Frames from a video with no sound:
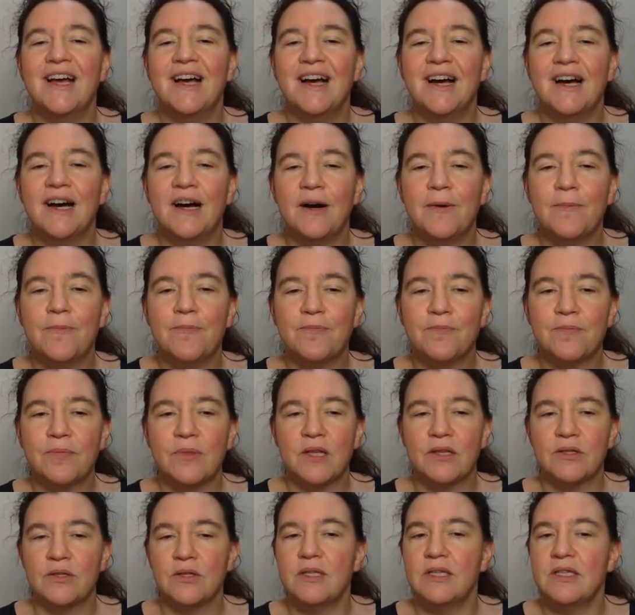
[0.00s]
Um,
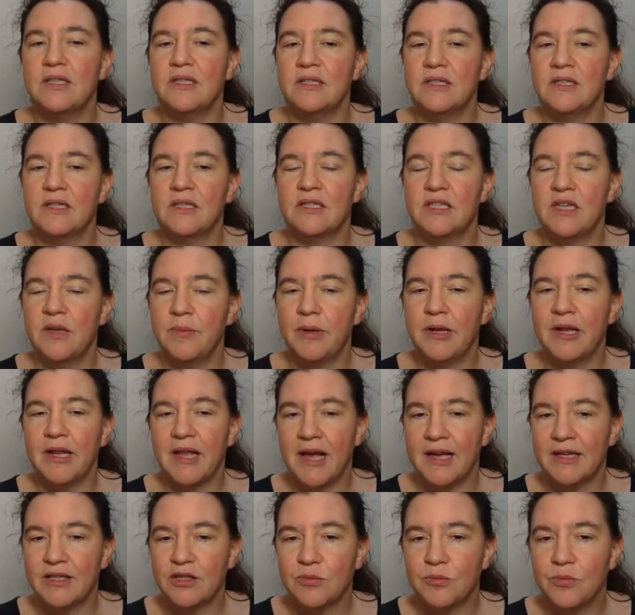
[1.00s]
so this is a typical
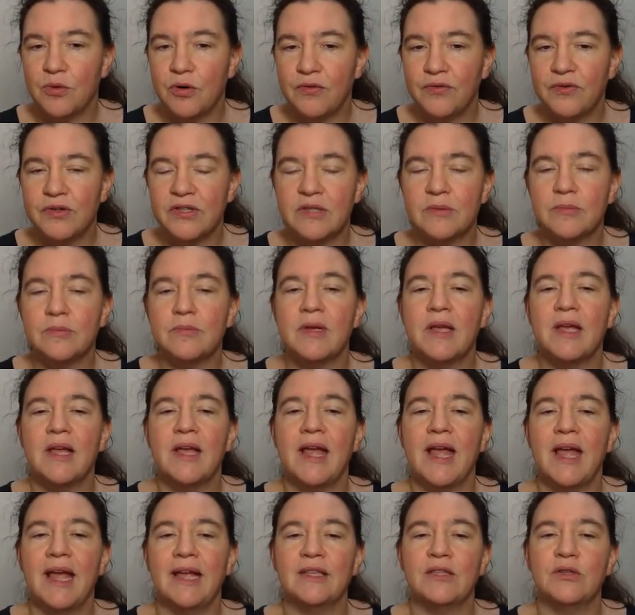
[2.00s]
isomorphism,
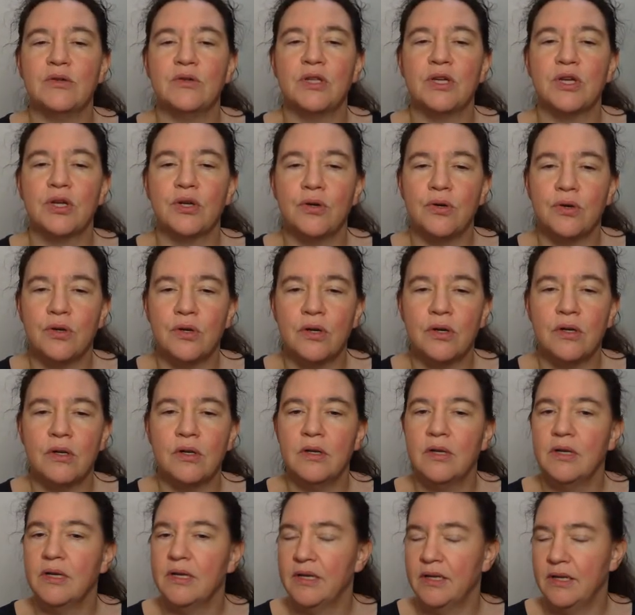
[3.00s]
and so the
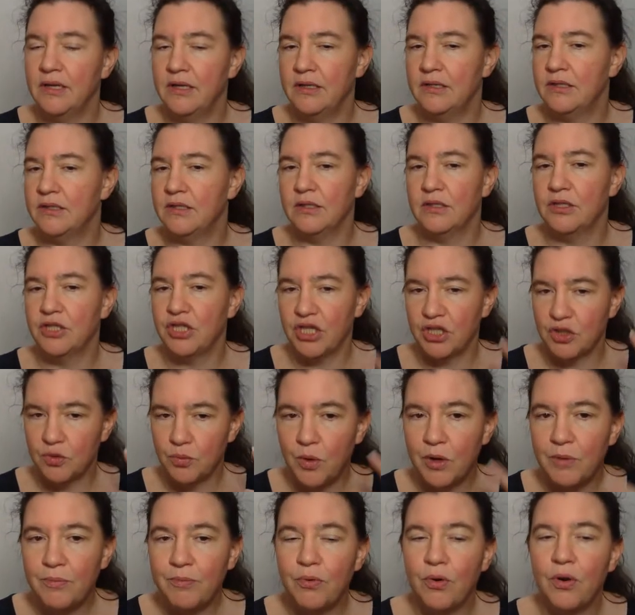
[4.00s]
kernel is just
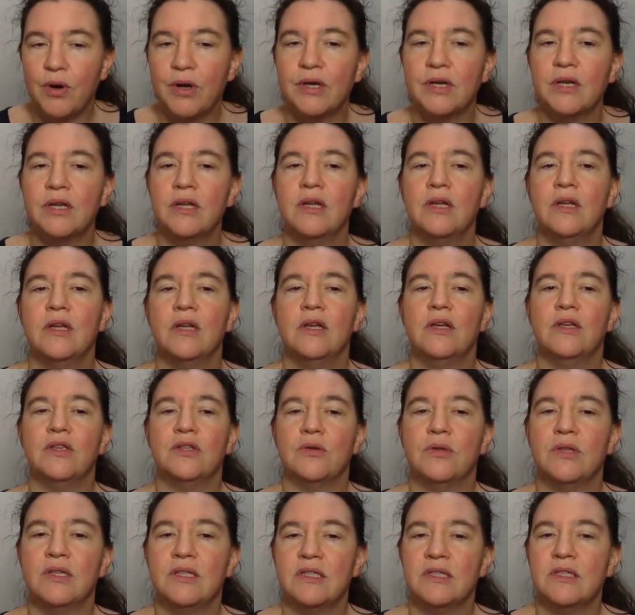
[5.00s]
one point, so
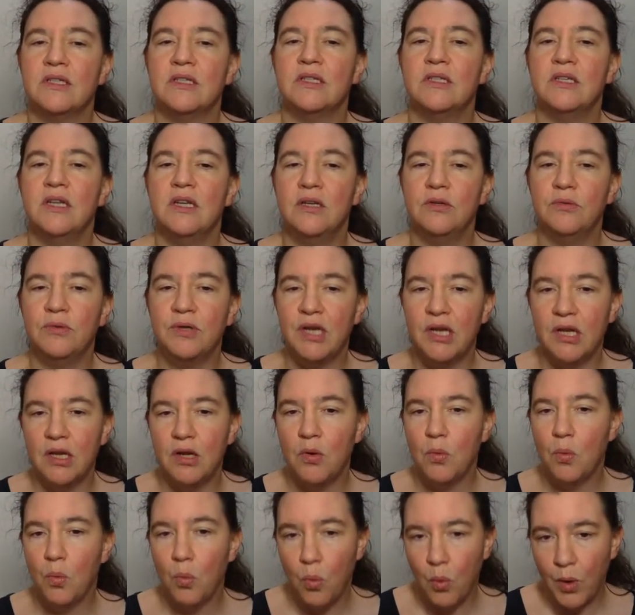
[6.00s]
this is a
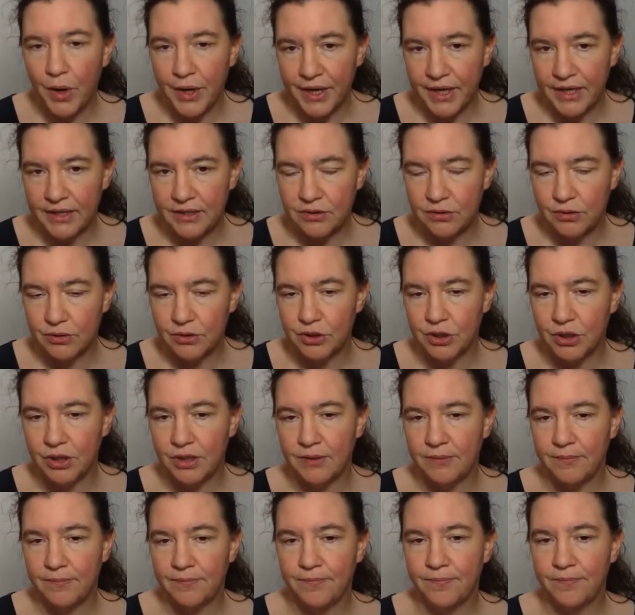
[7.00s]
degree 1 isomorphism.
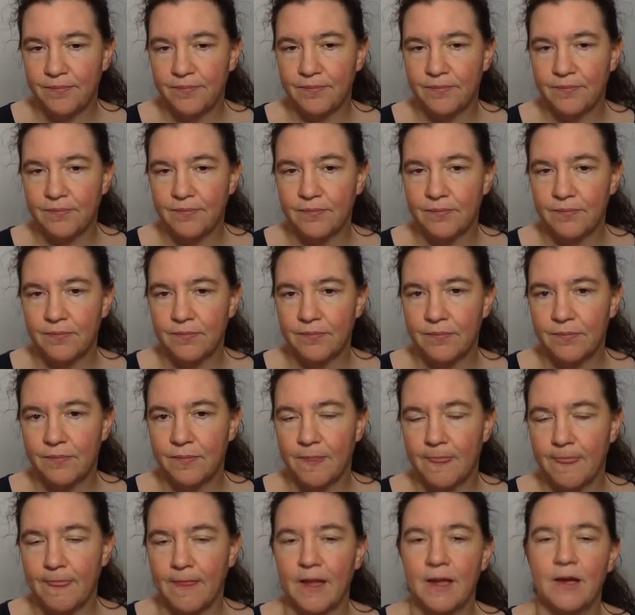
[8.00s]

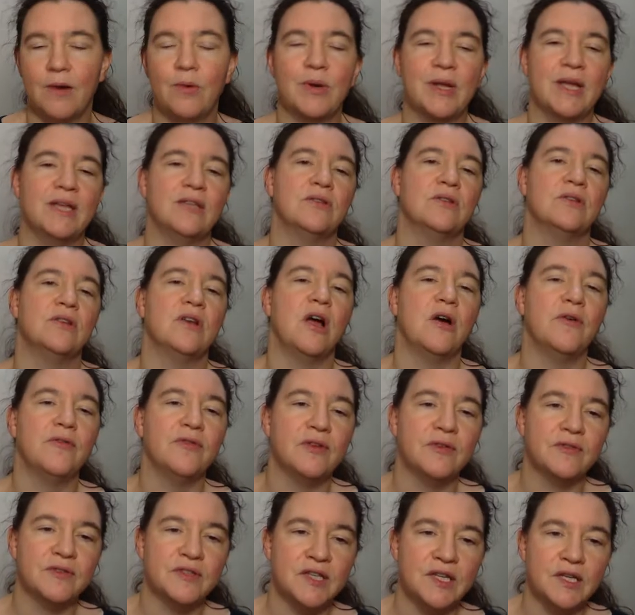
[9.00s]
Okay, so now
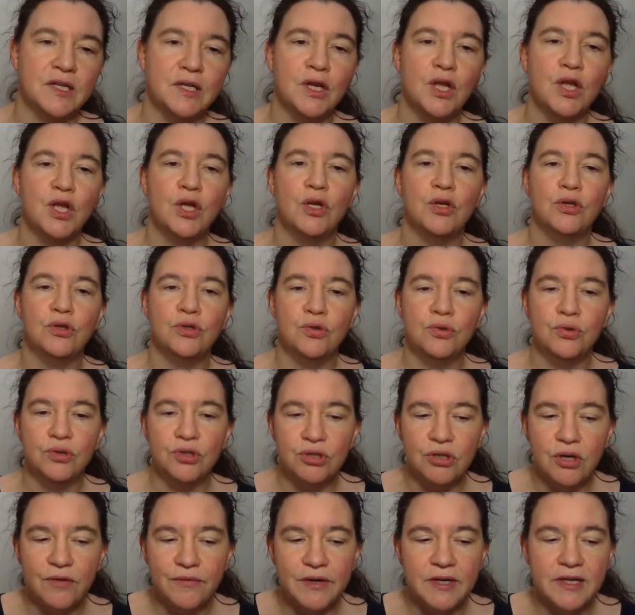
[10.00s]
we've seen two
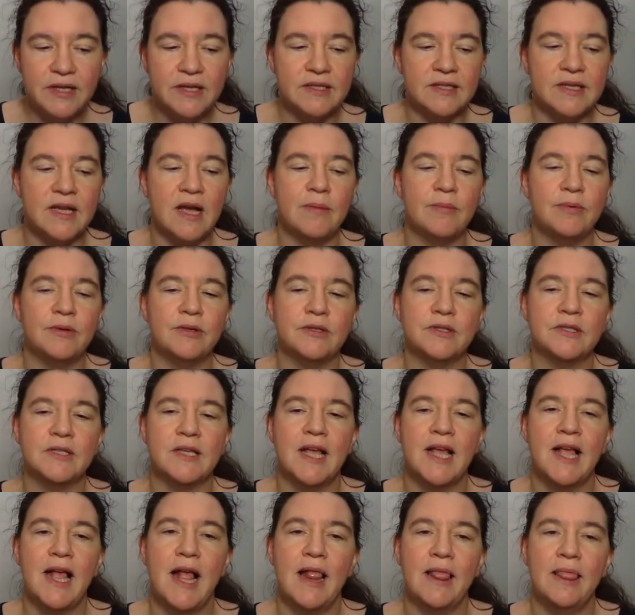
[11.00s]
trivial examples.
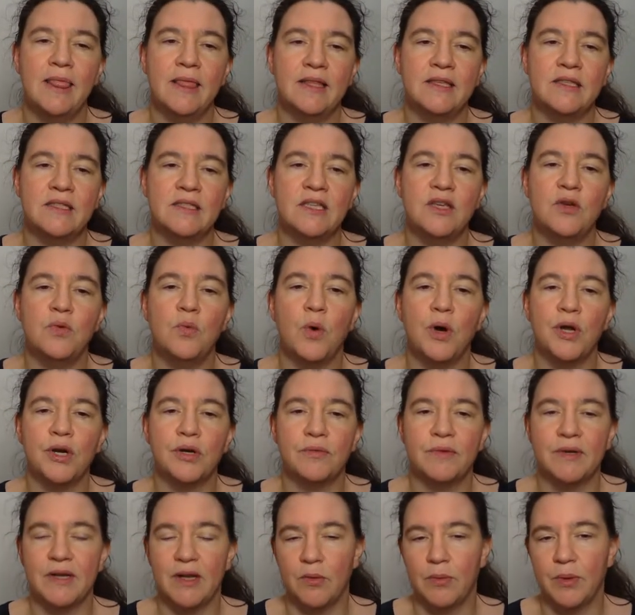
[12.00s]
Let's see one
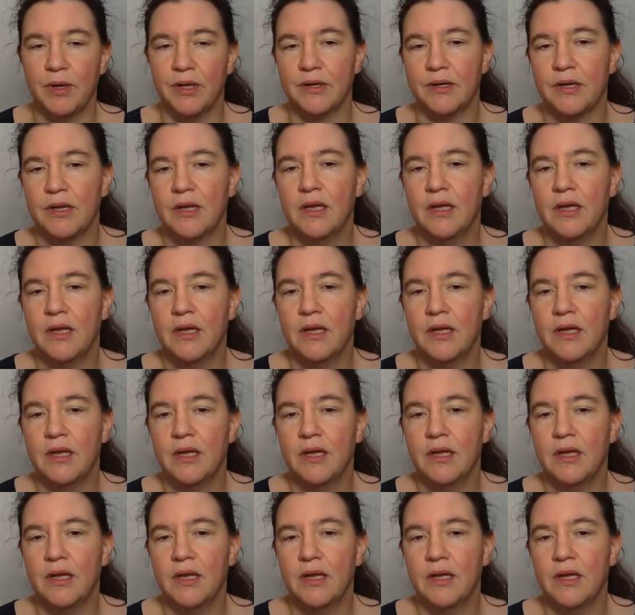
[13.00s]
real one.